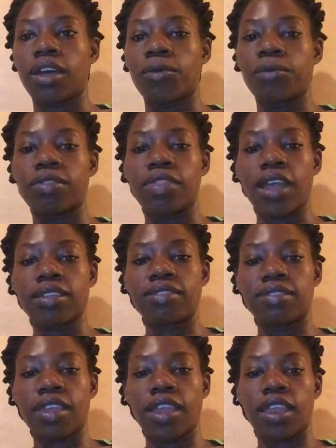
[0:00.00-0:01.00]
With that
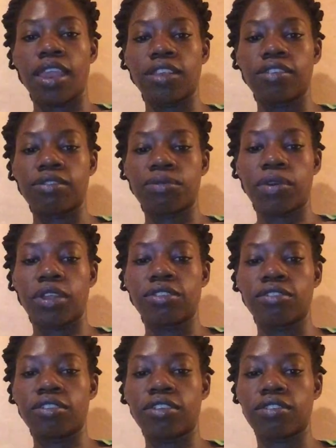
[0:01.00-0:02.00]
said, I just wanted
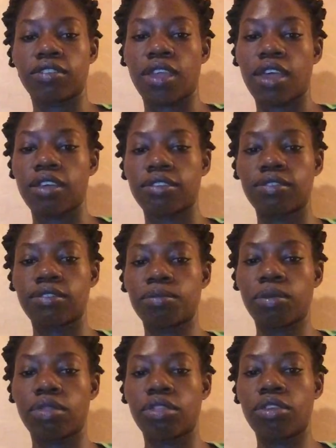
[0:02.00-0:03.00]
to discuss
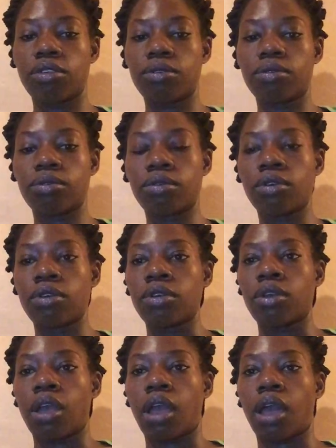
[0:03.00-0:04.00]
with you
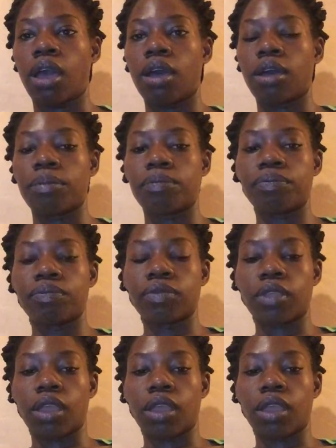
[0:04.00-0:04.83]
um,